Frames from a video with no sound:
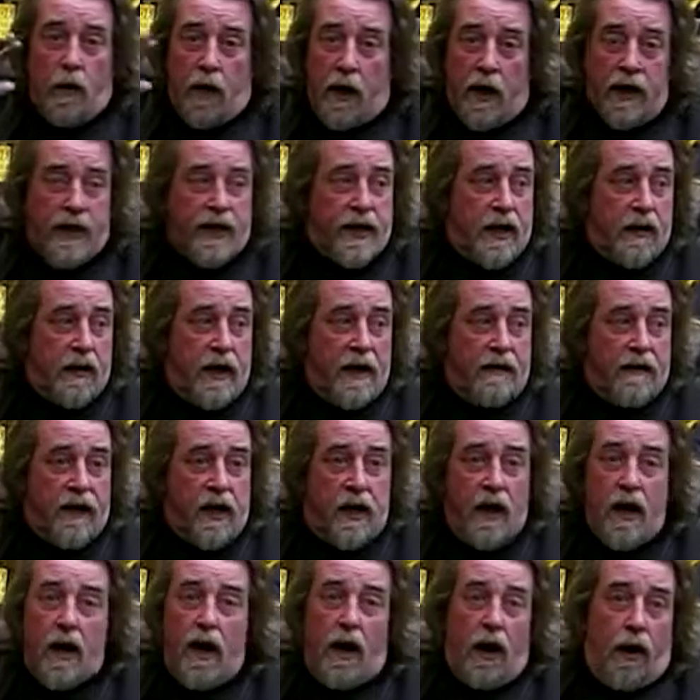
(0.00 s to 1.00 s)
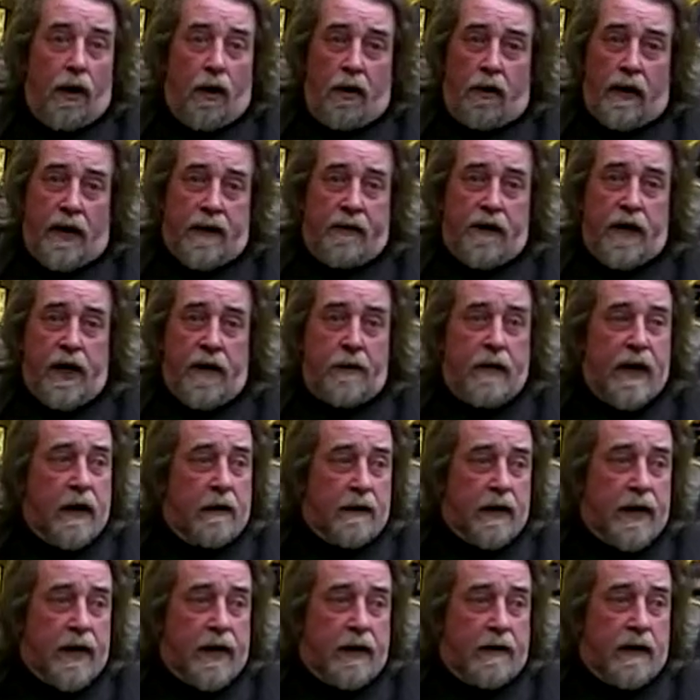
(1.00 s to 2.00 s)
whatsoever. All they've got to be
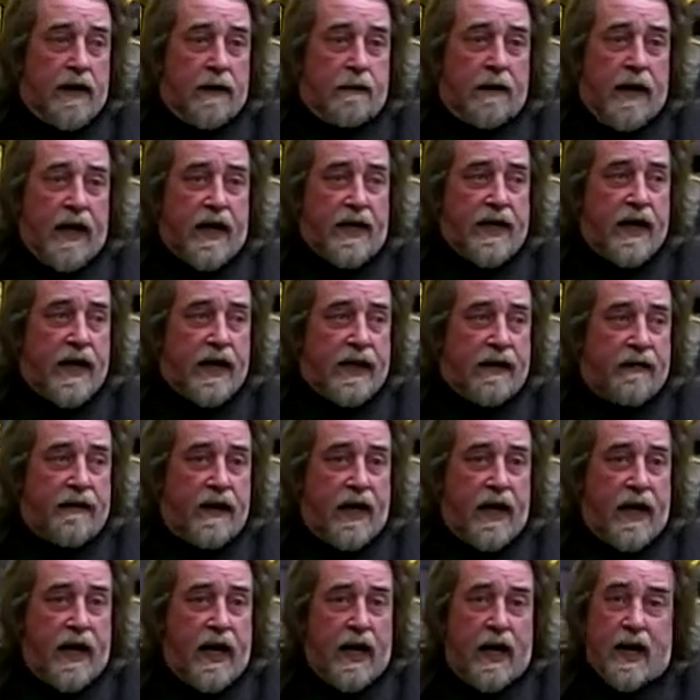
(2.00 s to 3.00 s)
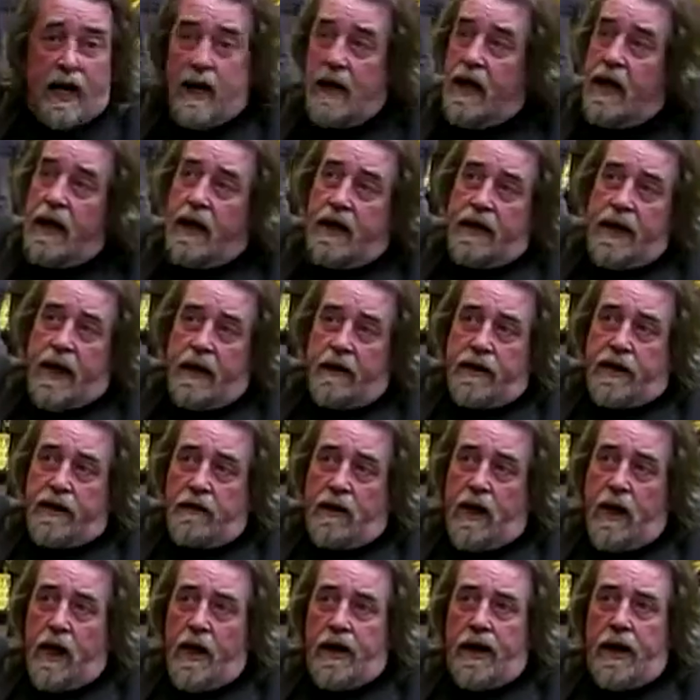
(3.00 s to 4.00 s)
able to do is pass S.V.A. Now,
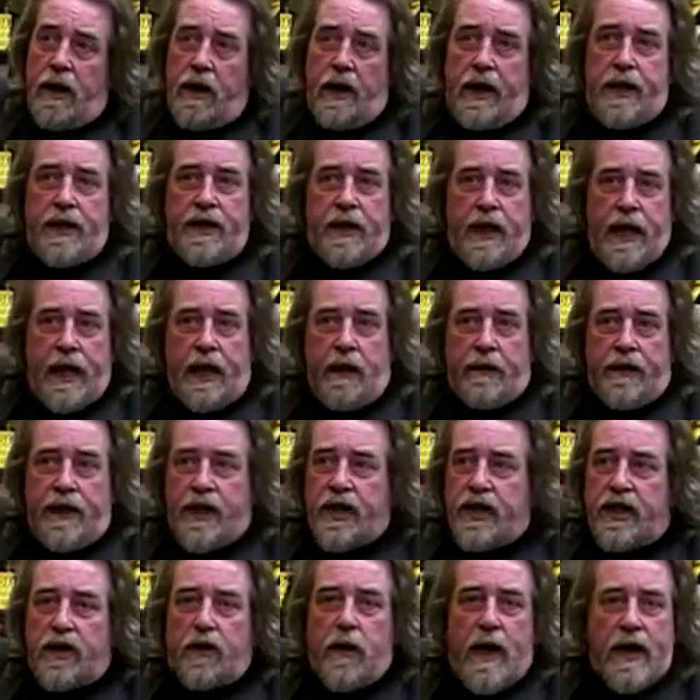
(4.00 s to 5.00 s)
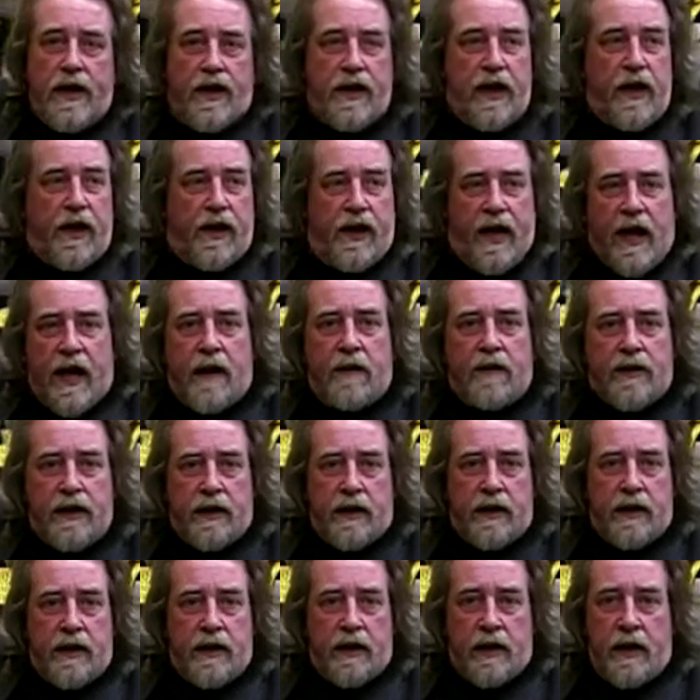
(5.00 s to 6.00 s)
to our knowledge now, there's
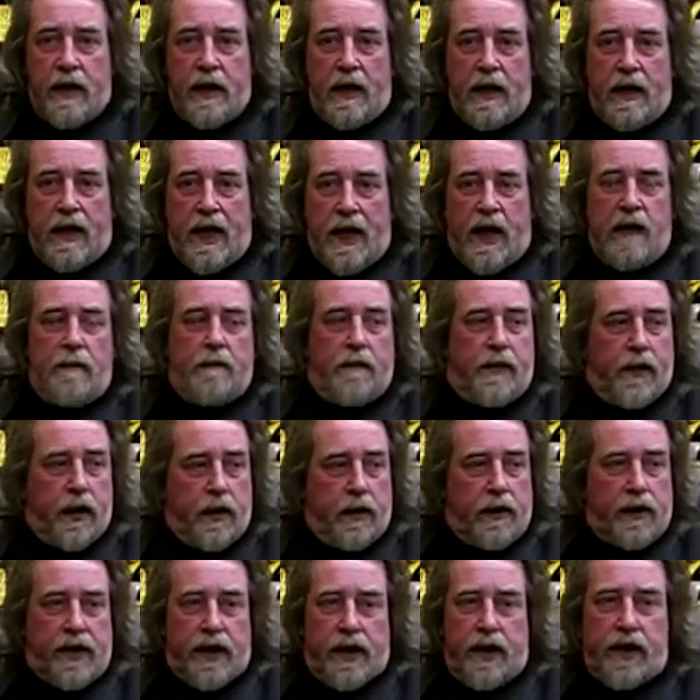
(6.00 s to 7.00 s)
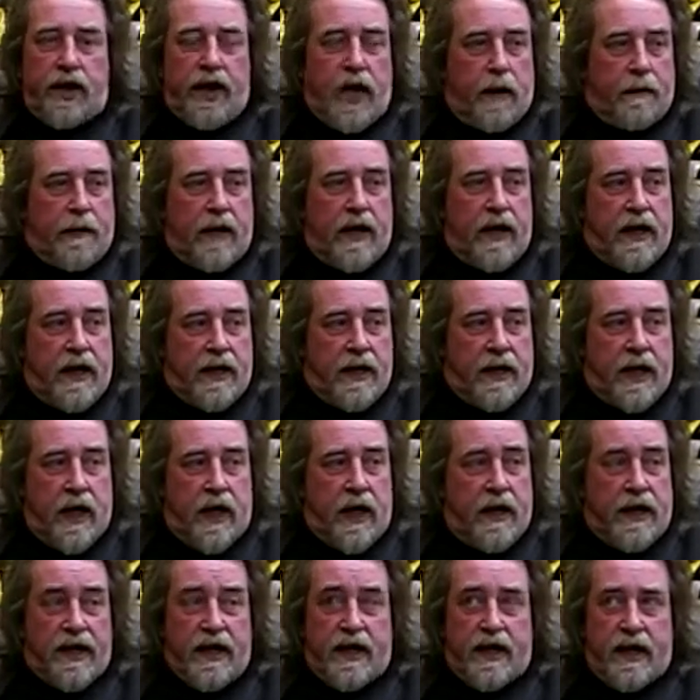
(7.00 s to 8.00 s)
20,000 imported Japanese
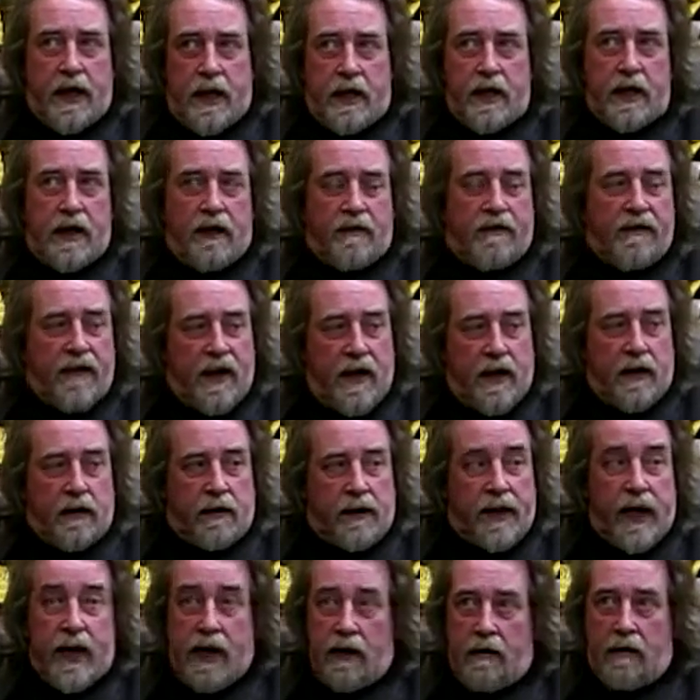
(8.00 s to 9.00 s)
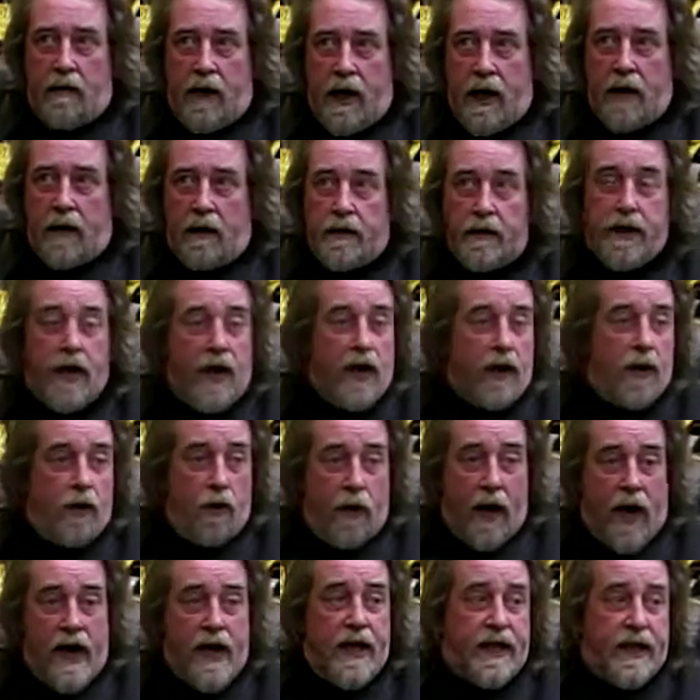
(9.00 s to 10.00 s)
cars sitting in a field in Wales
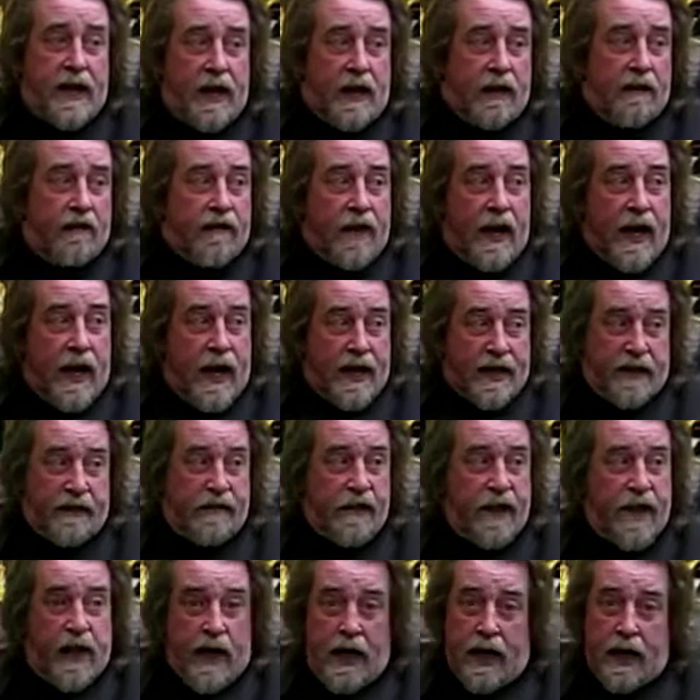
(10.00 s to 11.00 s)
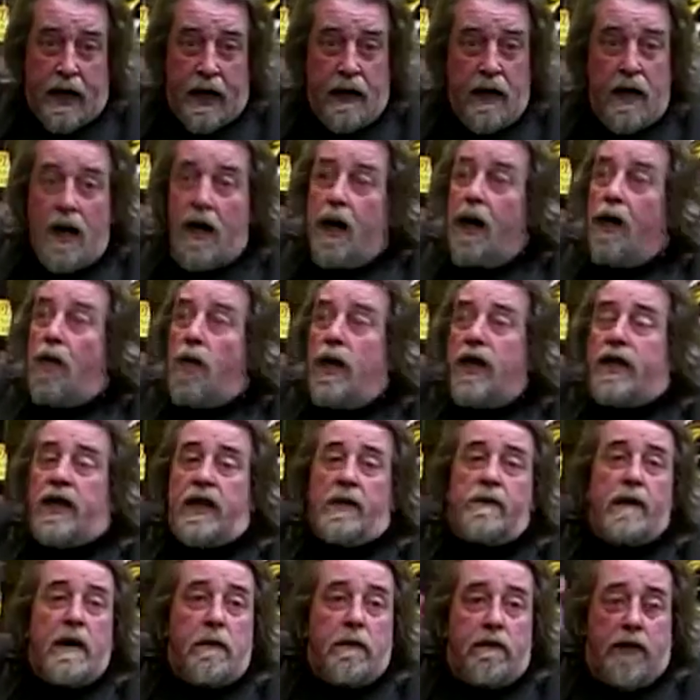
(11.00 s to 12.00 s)
waiting for S.V.A, which
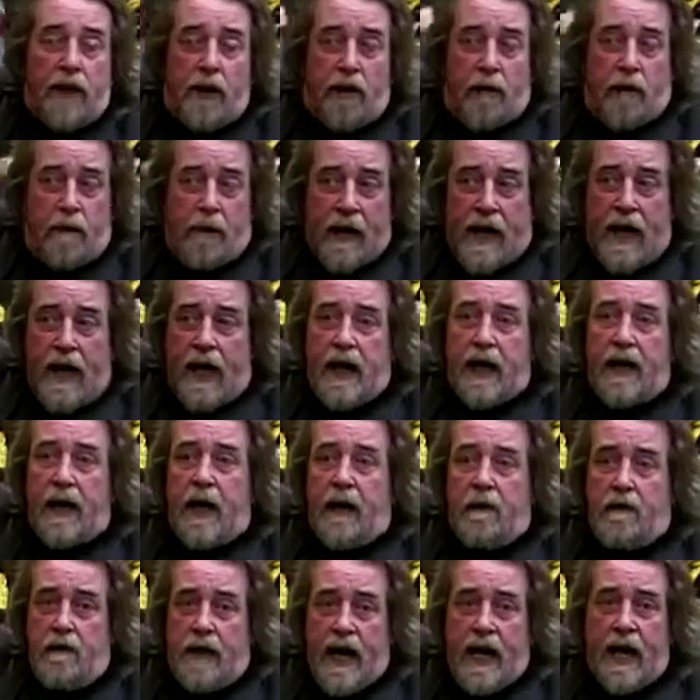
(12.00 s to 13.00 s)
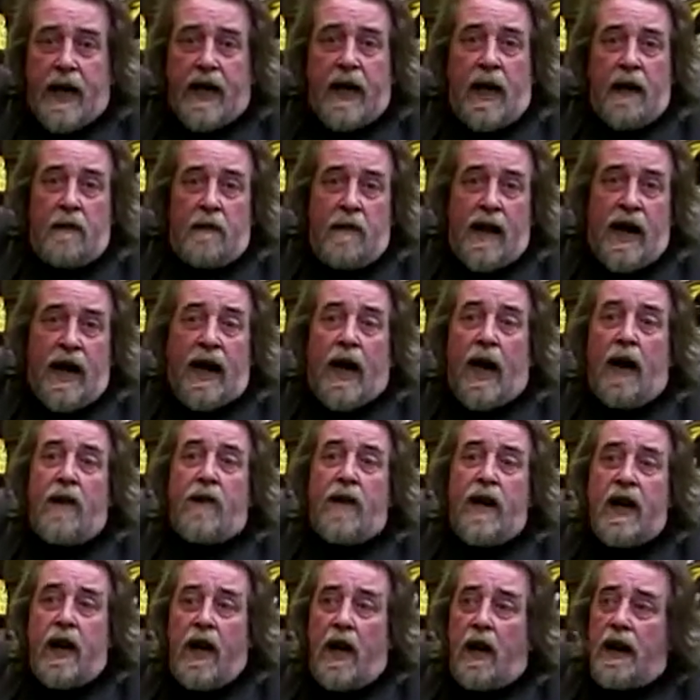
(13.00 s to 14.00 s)
has been put back and back and back, and
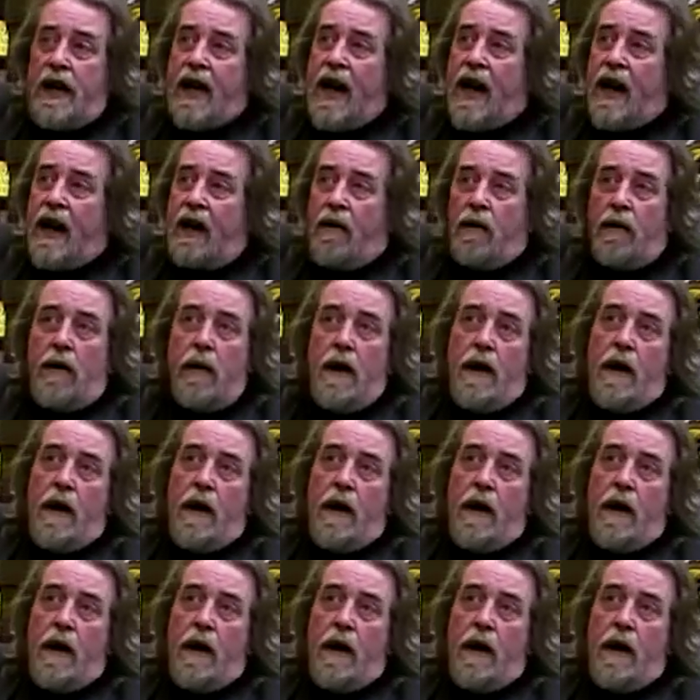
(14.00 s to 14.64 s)
we are now